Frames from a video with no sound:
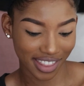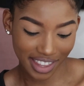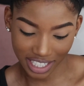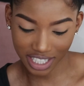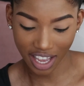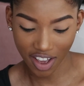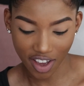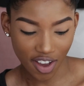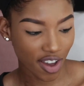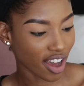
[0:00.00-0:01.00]
this
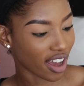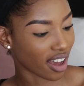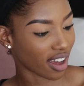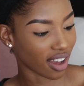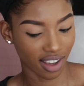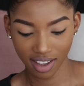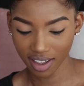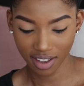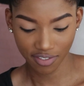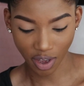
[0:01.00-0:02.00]

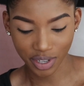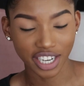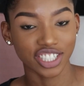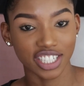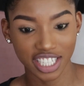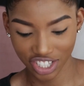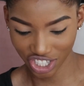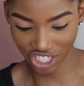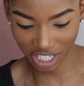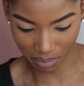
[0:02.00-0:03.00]
foundation
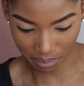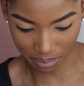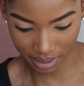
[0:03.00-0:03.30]
is cheap.